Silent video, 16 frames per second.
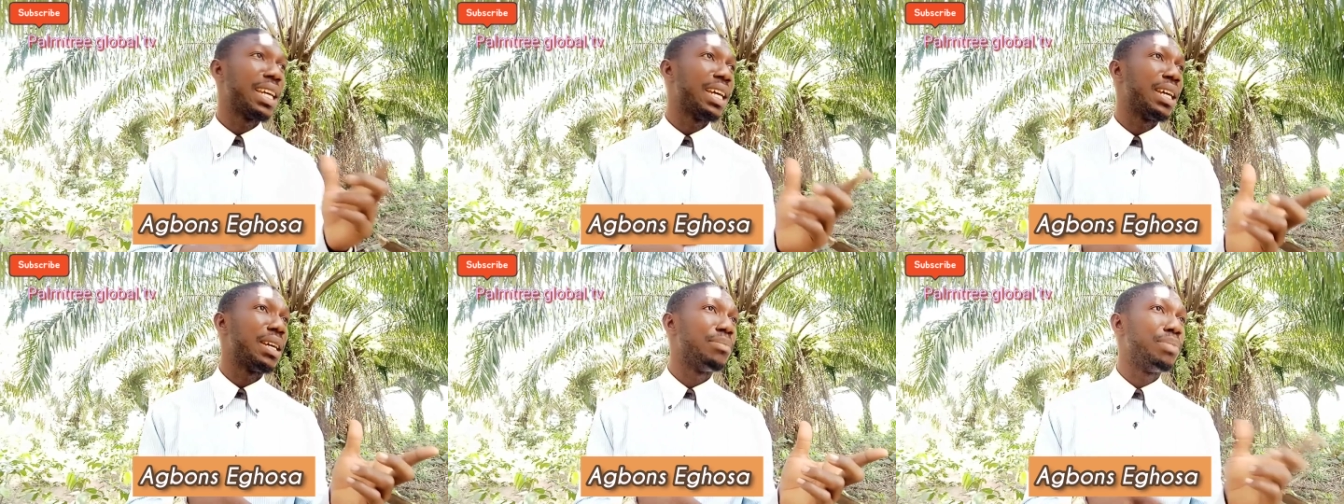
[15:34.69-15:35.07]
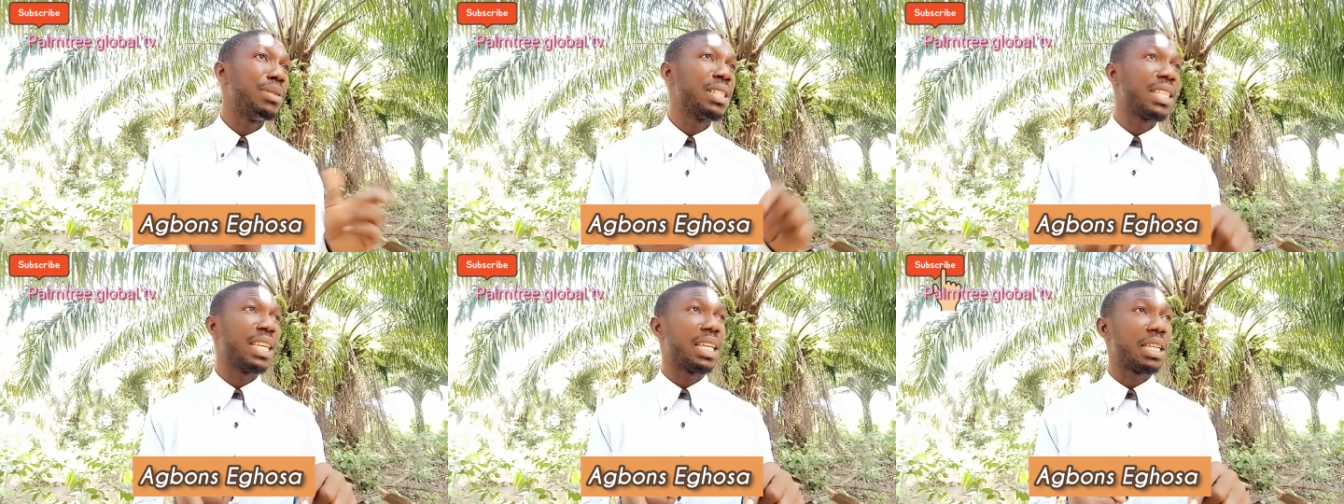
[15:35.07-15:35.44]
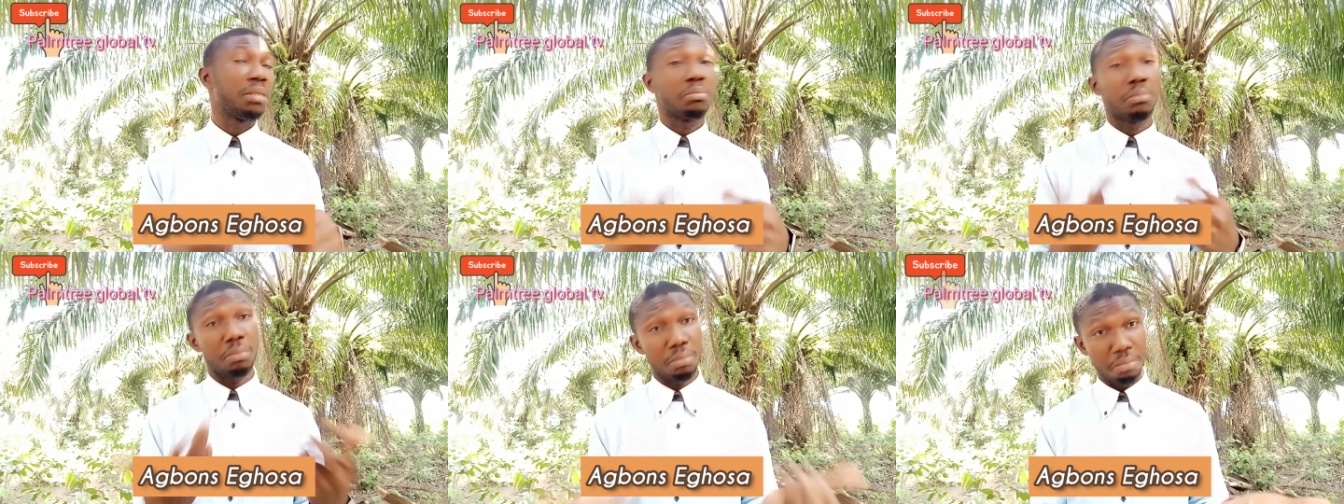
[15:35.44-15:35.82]
No.
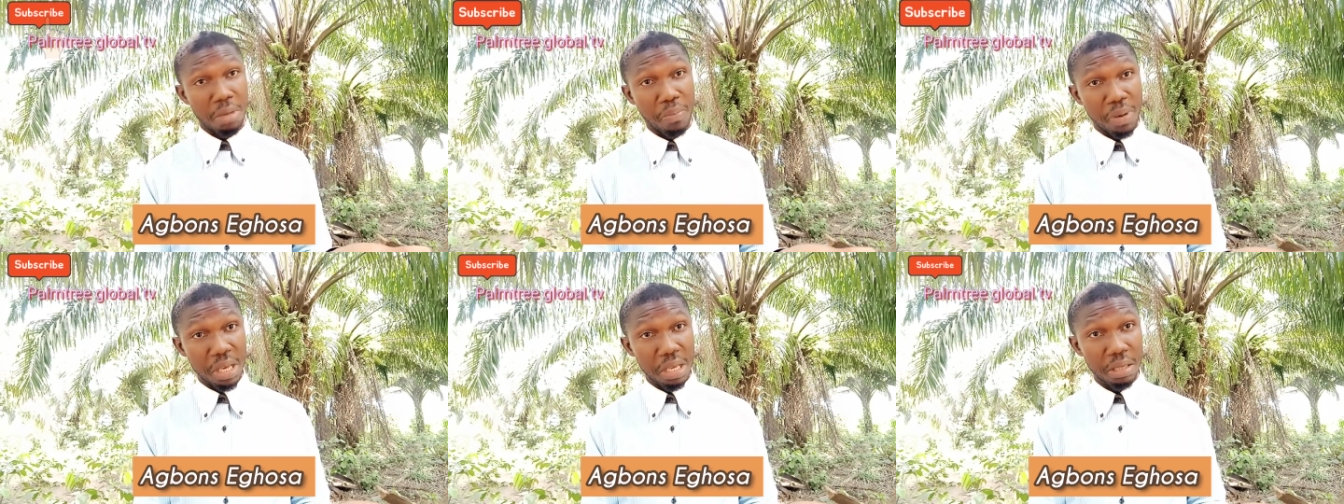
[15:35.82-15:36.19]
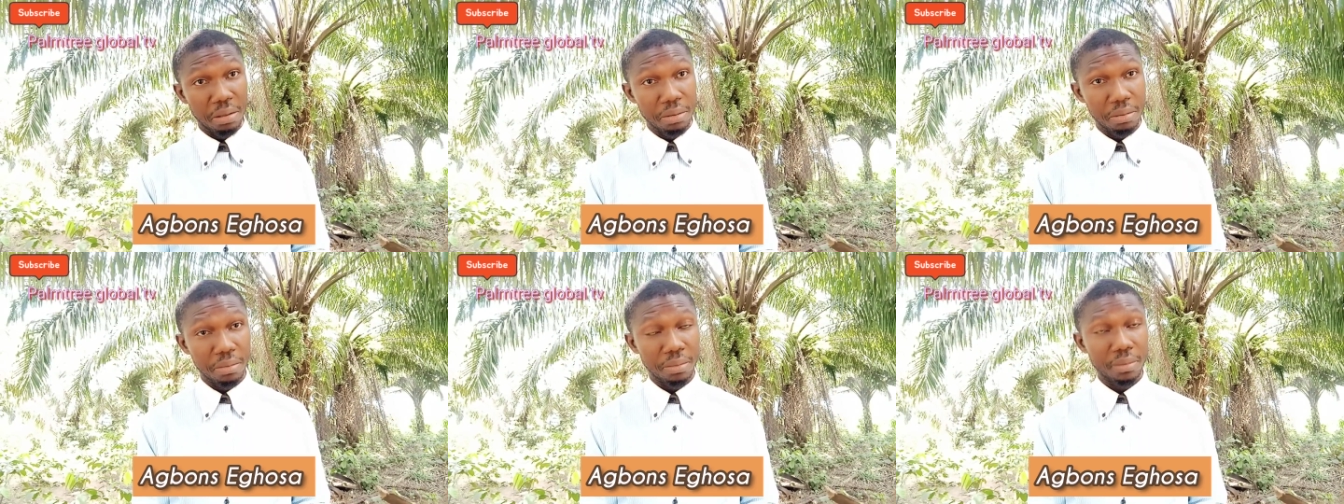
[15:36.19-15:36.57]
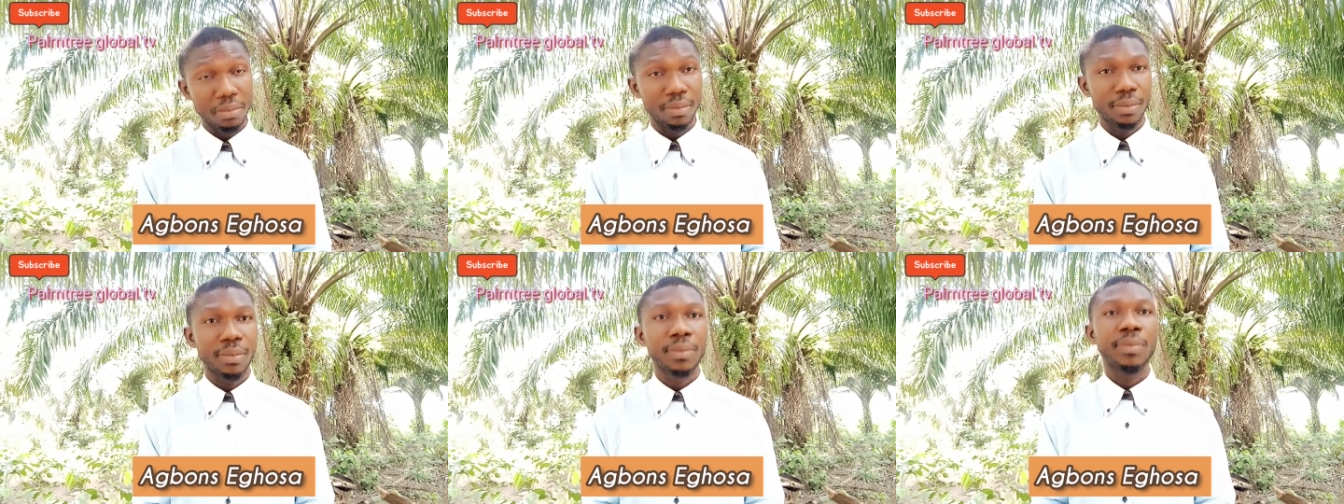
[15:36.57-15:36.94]
Is it expensive to
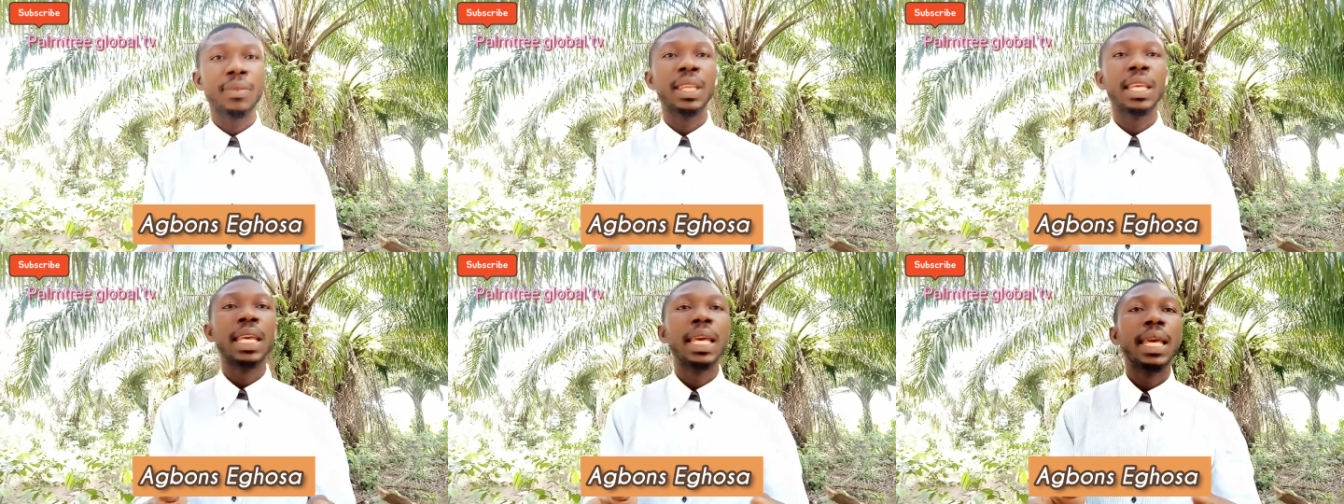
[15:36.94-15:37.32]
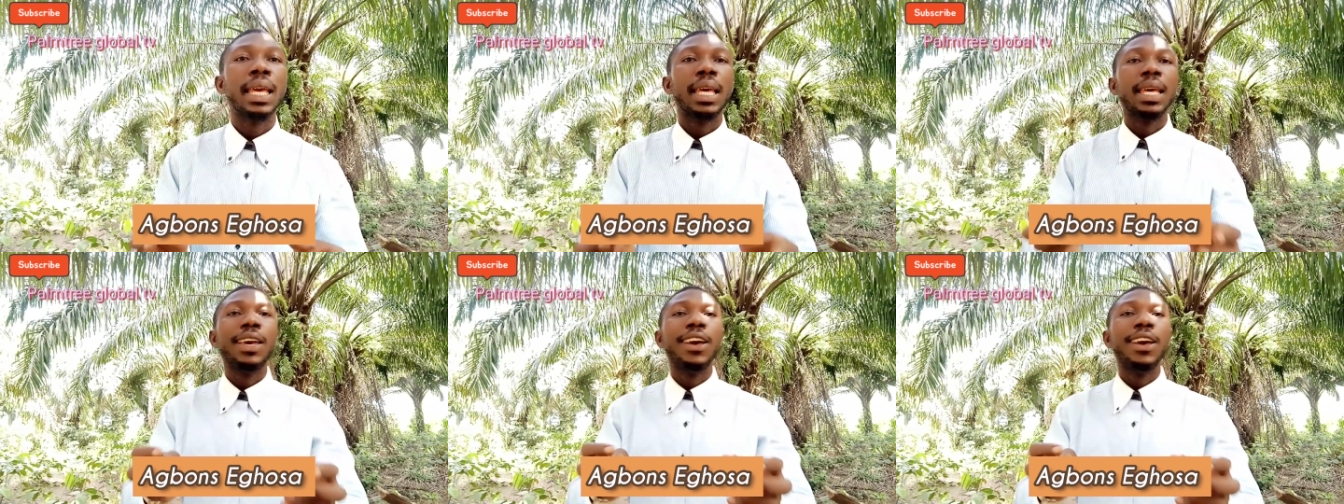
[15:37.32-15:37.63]
start? No.